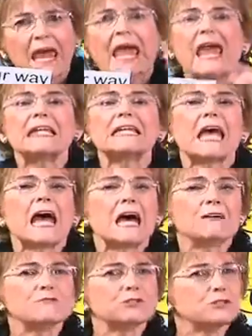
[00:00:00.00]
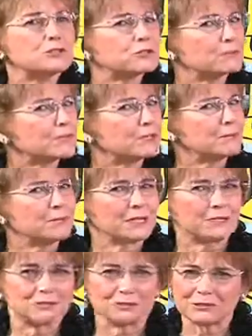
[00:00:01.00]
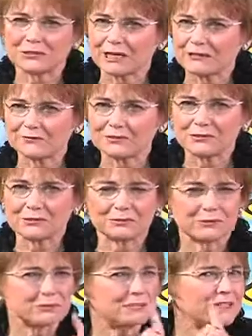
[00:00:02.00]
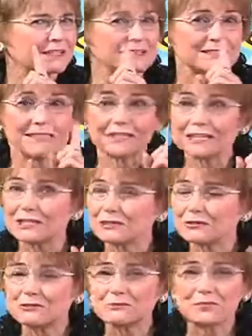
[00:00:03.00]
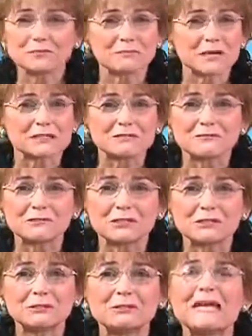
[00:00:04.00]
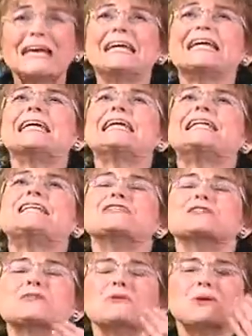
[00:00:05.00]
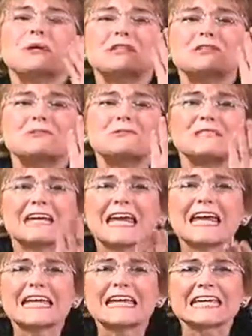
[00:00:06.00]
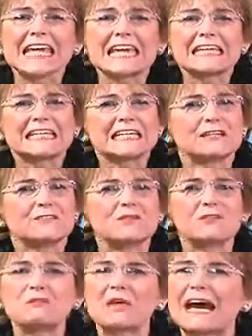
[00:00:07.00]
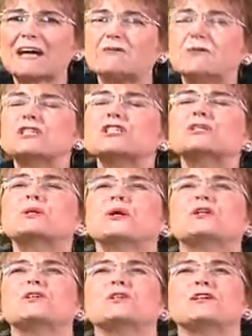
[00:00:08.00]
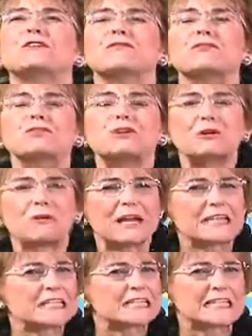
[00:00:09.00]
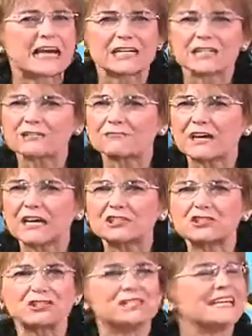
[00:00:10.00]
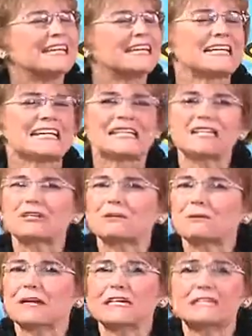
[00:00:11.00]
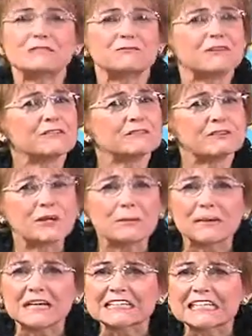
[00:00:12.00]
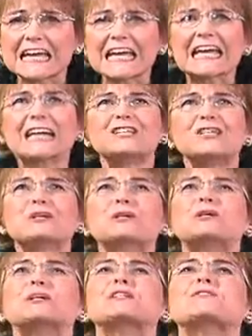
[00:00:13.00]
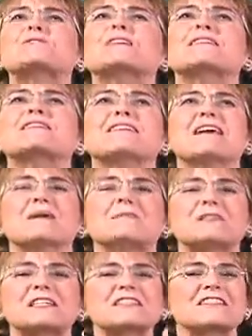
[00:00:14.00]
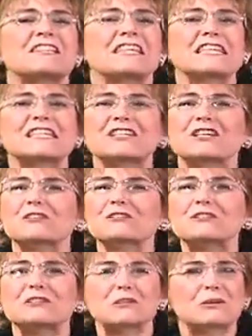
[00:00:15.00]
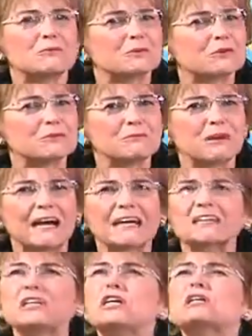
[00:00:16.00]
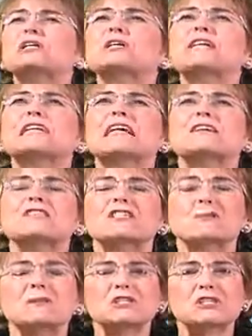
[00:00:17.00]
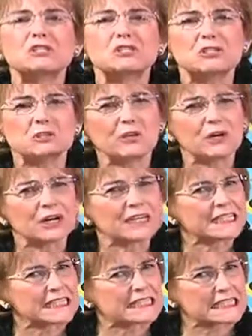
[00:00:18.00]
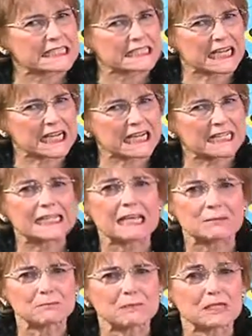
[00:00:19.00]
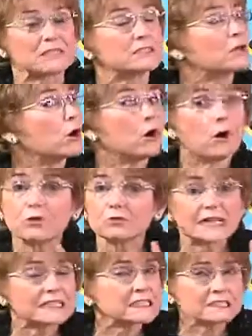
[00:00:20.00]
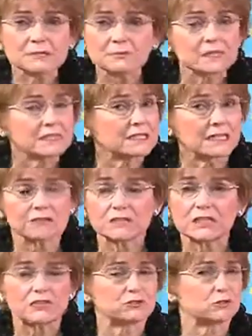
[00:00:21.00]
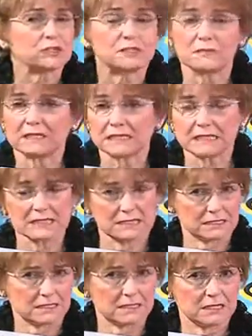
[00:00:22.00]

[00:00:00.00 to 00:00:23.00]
And after you've committed your life to the Lord, because He knows what's best for you, He's going to take and give you that which is going to give you the greatest satisfaction and the greatest fulfillment. And you're going to accomplish things that are so worthwhile. You're going to have so much joy inside and peace. Oh, that doesn't mean that everything's going to be easy.